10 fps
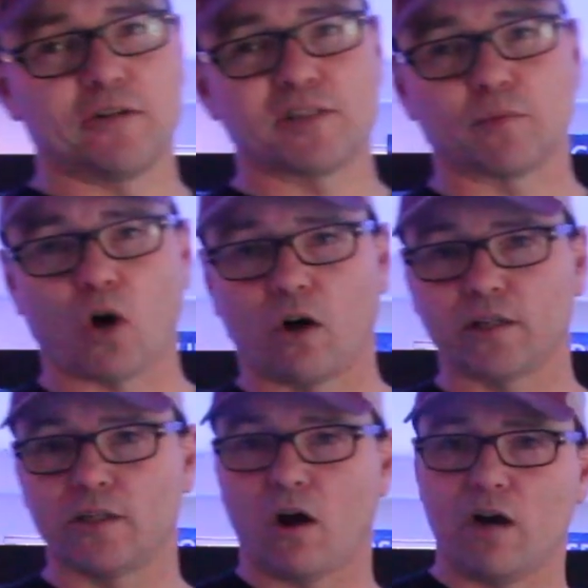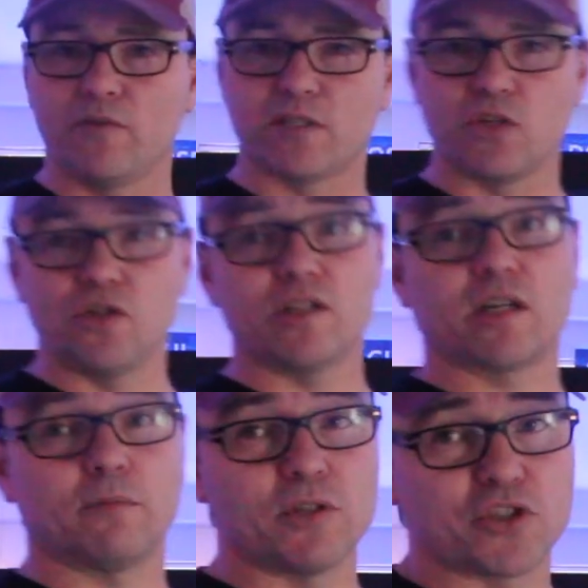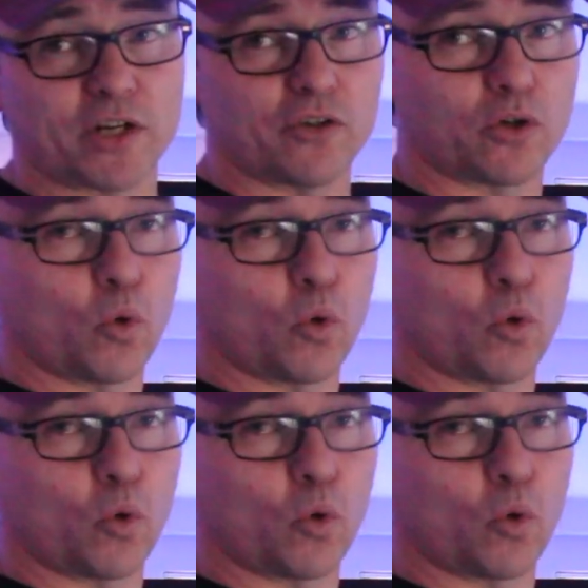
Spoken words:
hearing some gargling, obviously you need to come and check your